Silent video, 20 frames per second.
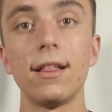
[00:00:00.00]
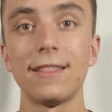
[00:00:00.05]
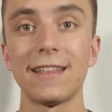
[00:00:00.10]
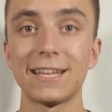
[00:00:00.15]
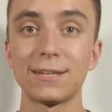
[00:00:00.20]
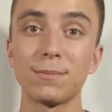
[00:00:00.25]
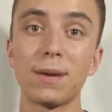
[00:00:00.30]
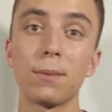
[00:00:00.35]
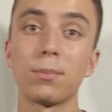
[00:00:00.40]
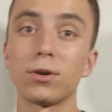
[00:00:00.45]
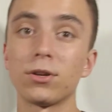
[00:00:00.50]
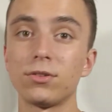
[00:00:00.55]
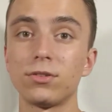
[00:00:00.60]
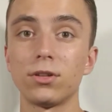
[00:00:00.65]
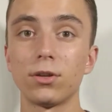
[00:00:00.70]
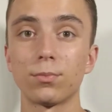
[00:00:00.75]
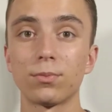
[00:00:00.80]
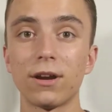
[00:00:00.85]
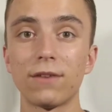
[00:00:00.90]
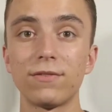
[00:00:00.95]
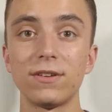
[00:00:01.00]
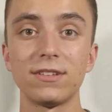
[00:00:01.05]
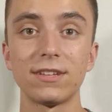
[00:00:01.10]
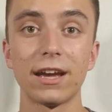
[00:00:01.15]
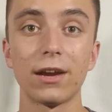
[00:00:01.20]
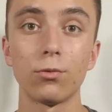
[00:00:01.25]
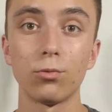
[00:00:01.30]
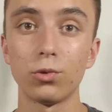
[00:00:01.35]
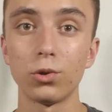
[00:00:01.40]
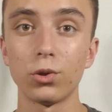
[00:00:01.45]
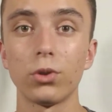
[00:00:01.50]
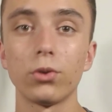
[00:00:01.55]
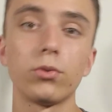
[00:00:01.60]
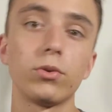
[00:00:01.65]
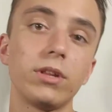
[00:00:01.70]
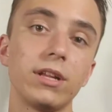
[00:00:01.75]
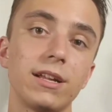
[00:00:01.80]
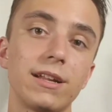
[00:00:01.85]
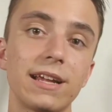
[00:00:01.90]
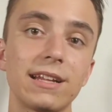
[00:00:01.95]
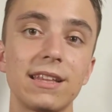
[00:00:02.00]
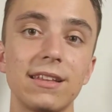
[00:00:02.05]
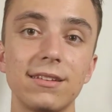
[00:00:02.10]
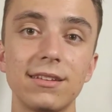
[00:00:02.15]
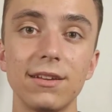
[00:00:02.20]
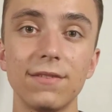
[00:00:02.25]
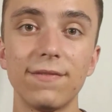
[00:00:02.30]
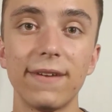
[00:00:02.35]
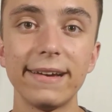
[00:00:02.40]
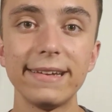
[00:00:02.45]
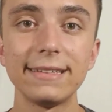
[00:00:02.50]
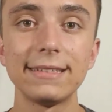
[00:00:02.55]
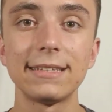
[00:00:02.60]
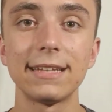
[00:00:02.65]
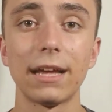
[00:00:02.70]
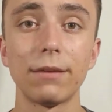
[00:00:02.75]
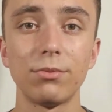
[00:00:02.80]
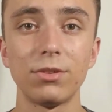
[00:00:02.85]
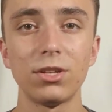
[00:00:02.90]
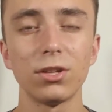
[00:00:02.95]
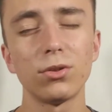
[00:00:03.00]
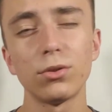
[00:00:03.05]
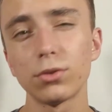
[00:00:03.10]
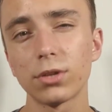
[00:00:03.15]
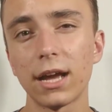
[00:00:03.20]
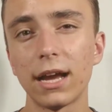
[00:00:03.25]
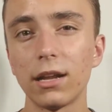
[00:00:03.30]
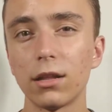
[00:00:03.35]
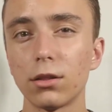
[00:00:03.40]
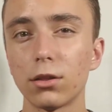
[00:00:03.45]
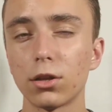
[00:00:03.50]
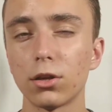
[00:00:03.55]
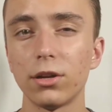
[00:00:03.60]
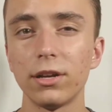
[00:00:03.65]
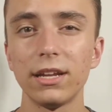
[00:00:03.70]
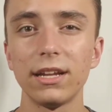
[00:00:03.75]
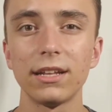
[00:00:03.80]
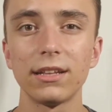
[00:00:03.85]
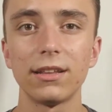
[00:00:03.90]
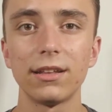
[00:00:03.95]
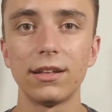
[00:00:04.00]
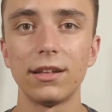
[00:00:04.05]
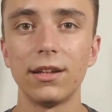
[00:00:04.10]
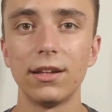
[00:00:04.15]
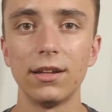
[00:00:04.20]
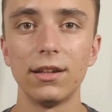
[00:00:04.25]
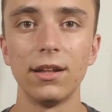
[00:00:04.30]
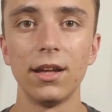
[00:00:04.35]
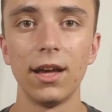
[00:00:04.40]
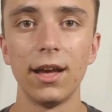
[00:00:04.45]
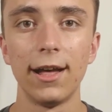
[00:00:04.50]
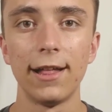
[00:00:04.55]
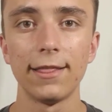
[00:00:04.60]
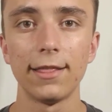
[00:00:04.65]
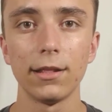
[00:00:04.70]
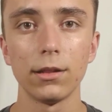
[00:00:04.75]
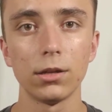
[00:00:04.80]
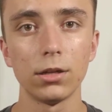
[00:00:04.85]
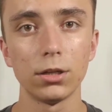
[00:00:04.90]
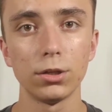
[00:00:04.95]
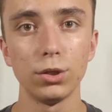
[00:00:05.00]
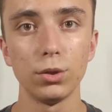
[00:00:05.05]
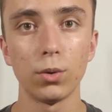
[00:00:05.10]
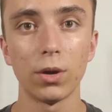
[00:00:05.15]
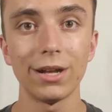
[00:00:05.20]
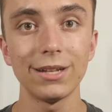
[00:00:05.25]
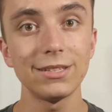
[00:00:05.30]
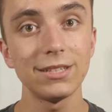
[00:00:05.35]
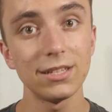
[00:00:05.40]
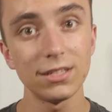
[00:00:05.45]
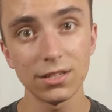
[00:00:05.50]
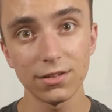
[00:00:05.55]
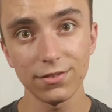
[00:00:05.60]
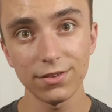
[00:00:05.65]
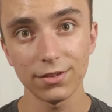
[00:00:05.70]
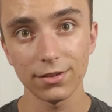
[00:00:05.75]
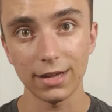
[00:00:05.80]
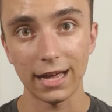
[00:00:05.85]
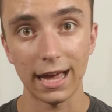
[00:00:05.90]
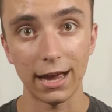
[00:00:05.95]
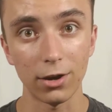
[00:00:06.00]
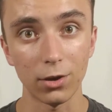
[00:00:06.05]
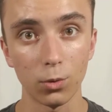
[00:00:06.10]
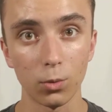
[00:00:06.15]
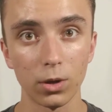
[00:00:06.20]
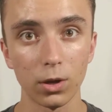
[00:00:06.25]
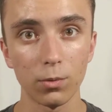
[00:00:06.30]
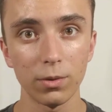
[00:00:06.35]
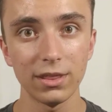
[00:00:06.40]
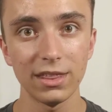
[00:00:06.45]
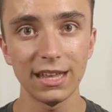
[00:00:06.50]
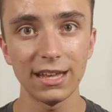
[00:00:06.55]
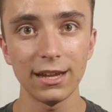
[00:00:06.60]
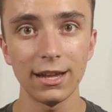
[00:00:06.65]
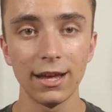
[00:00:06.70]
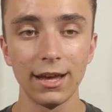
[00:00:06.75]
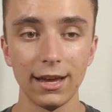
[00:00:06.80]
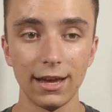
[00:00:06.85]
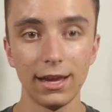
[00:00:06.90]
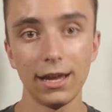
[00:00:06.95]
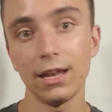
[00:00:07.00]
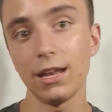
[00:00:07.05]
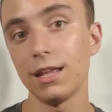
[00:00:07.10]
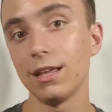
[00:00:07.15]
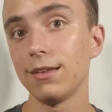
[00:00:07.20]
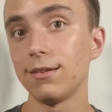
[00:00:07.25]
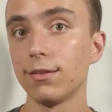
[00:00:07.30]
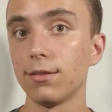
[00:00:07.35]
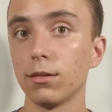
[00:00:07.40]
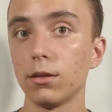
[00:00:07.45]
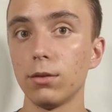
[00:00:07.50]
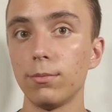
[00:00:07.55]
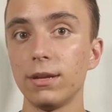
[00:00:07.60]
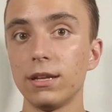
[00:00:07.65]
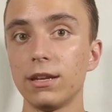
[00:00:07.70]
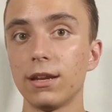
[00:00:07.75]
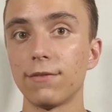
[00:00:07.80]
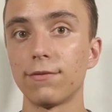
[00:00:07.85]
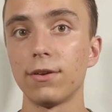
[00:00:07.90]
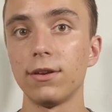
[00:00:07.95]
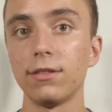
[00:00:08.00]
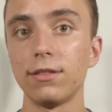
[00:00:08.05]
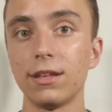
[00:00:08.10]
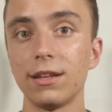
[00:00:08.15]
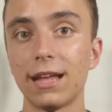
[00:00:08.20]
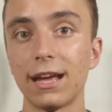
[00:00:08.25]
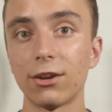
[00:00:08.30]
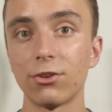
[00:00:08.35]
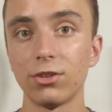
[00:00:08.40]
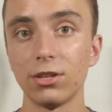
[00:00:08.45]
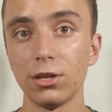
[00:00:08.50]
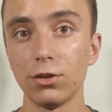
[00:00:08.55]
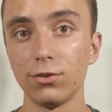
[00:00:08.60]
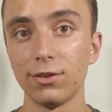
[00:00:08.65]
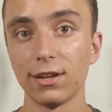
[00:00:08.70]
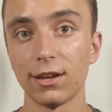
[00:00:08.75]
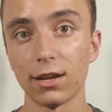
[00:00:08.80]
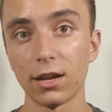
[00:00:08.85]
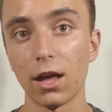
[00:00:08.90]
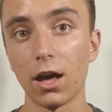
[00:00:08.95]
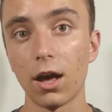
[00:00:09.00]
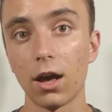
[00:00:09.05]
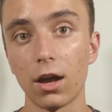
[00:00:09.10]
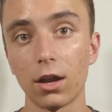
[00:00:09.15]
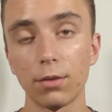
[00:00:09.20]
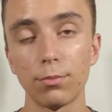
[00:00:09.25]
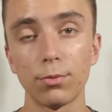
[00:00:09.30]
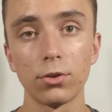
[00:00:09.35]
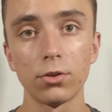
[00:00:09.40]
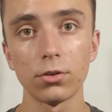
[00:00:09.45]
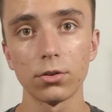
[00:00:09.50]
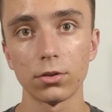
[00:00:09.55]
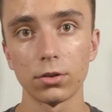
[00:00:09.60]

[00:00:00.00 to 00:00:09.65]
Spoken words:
that's my personal preference. I really, really like this device. I'm still kind of learning the little nuances of it, how to work with it. It is a little bit different than actually using an audible